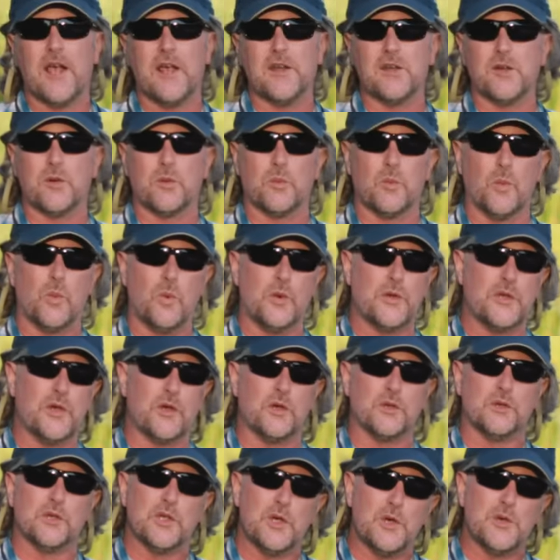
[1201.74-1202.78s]
and
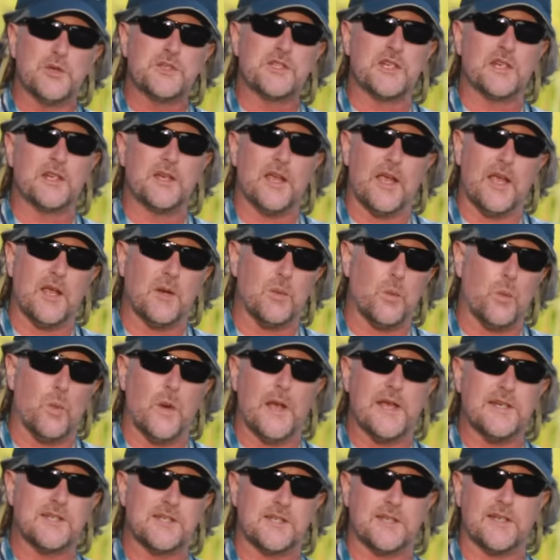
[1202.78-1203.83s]
you're losing and
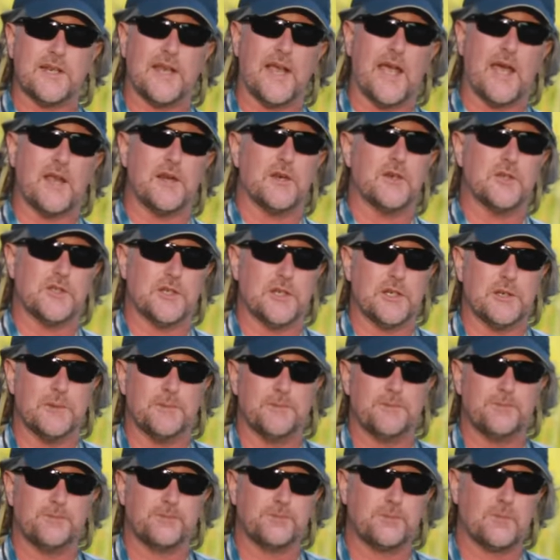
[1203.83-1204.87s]
wasting energy,
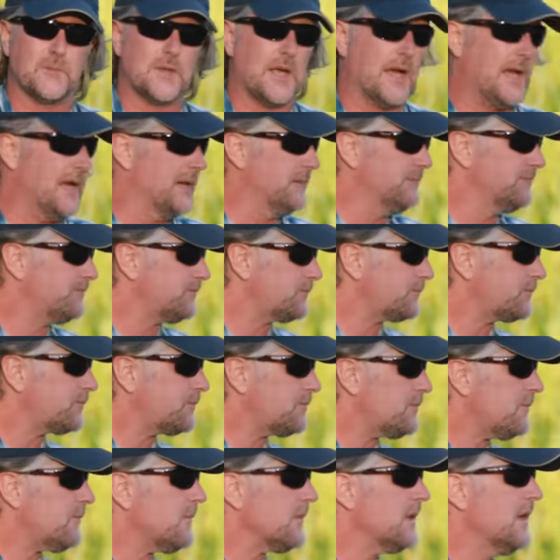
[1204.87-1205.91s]
okay?
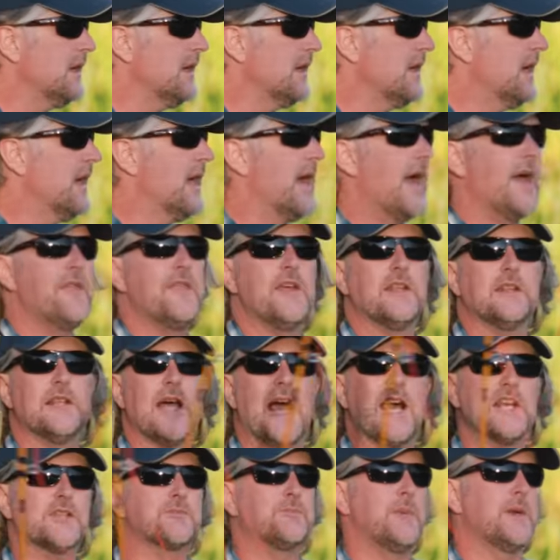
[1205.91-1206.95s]
And then
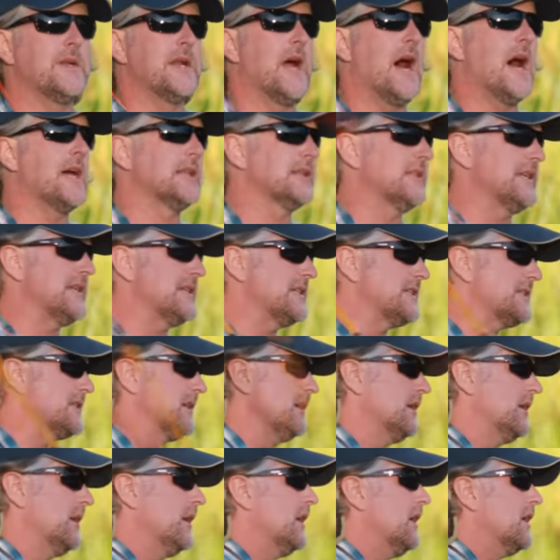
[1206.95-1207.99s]
last but not least,
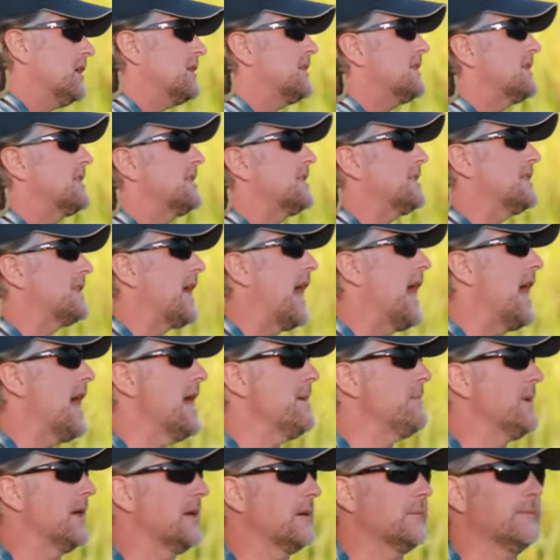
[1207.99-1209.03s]

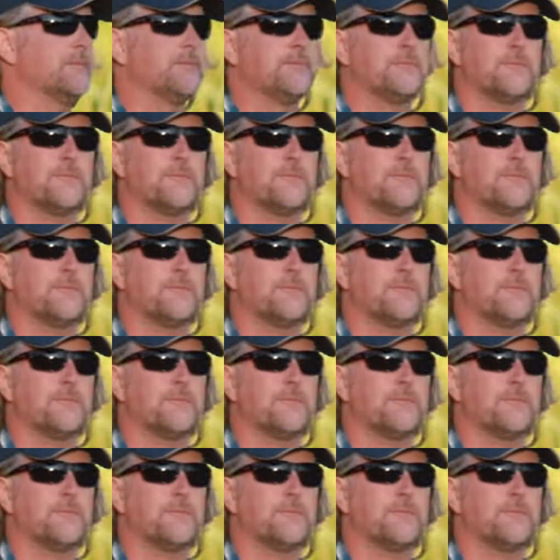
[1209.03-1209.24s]
timing.